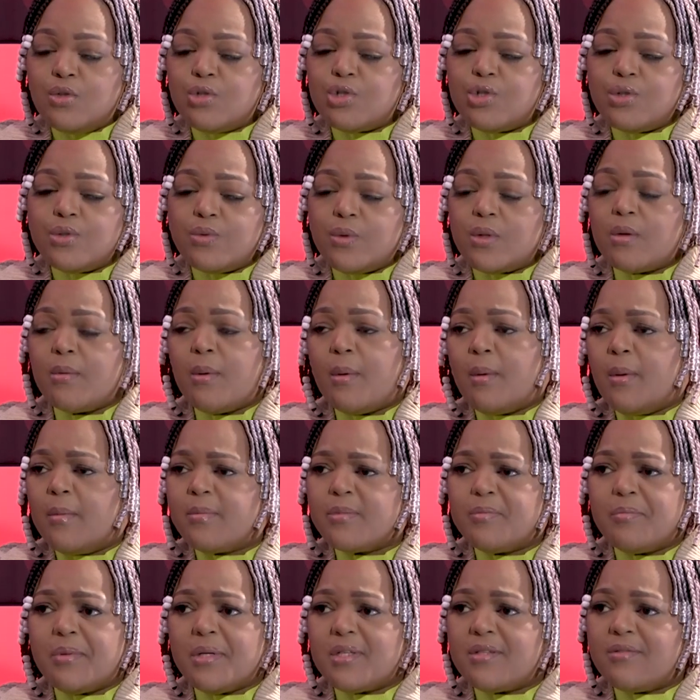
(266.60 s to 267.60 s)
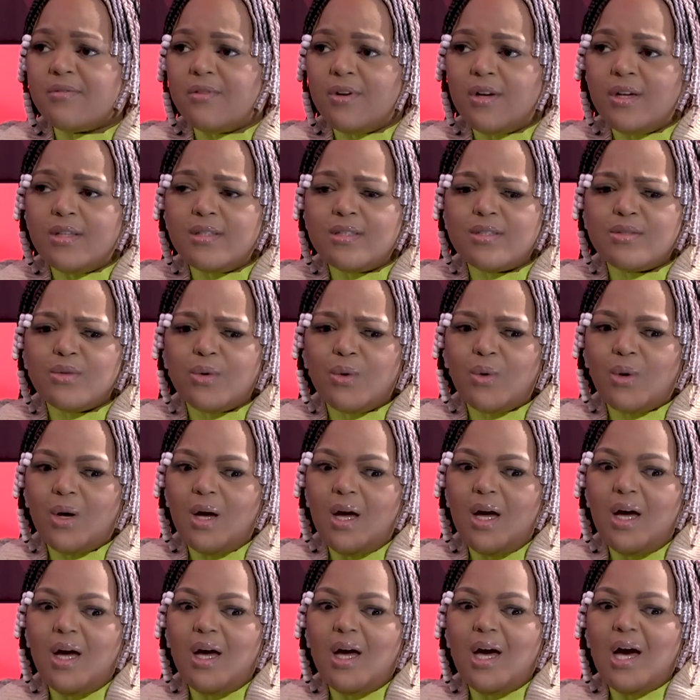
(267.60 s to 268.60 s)
She was one of my mom's best friends, so
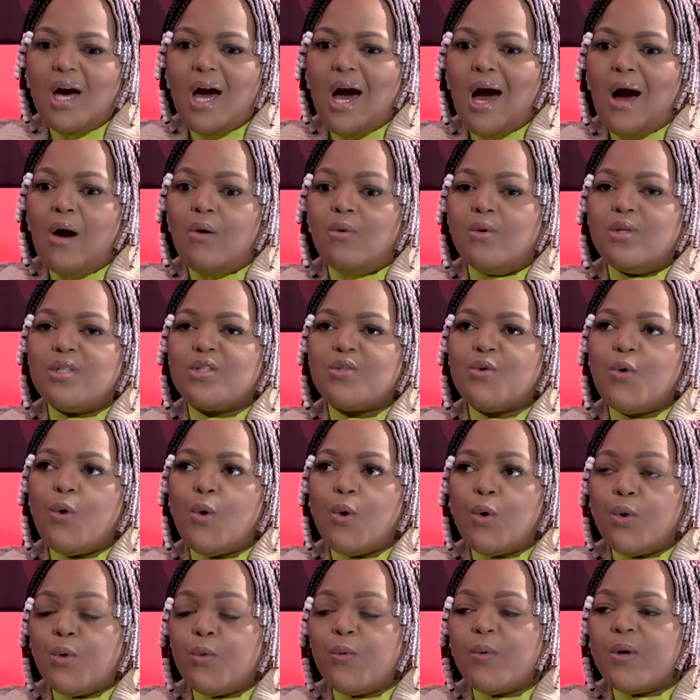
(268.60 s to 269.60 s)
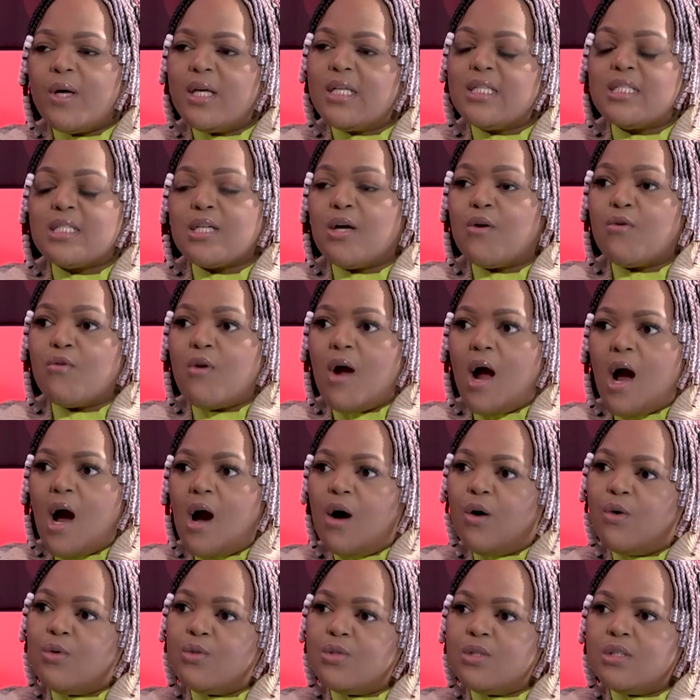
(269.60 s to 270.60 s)
I was always
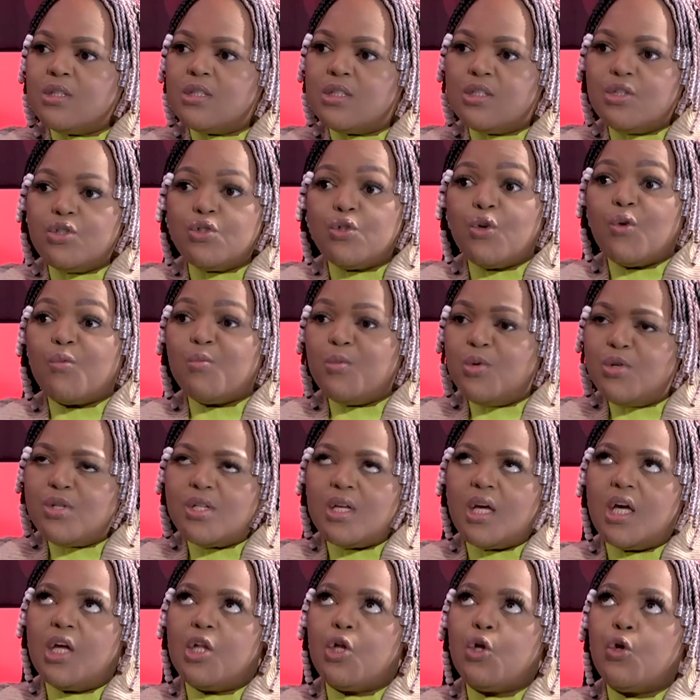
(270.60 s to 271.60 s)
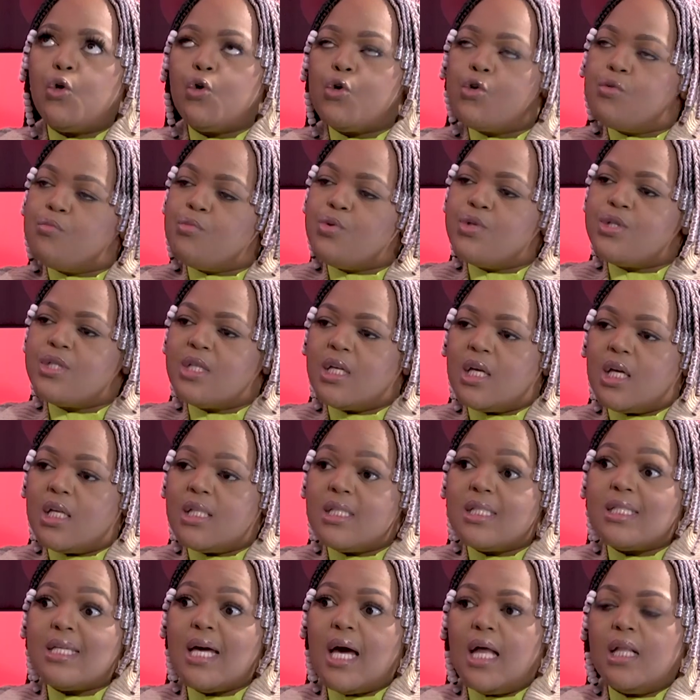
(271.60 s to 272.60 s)
around, music and good music
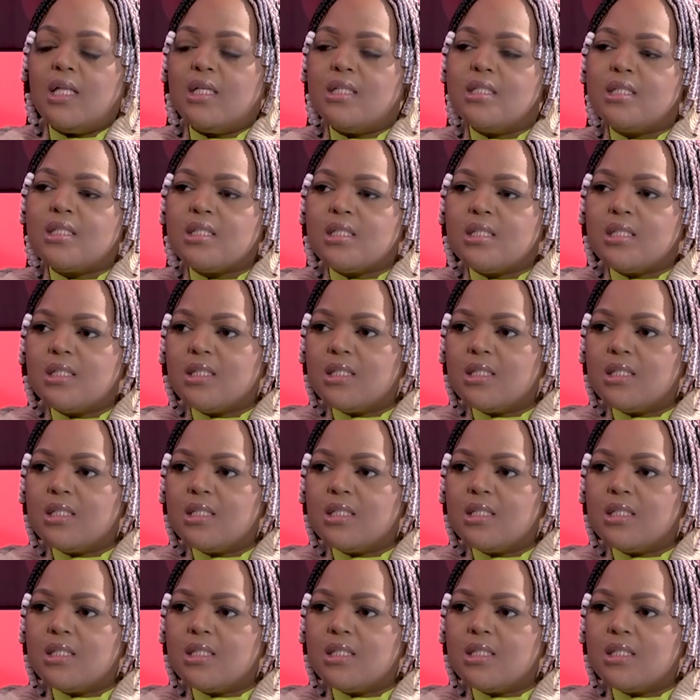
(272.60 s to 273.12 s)
and talented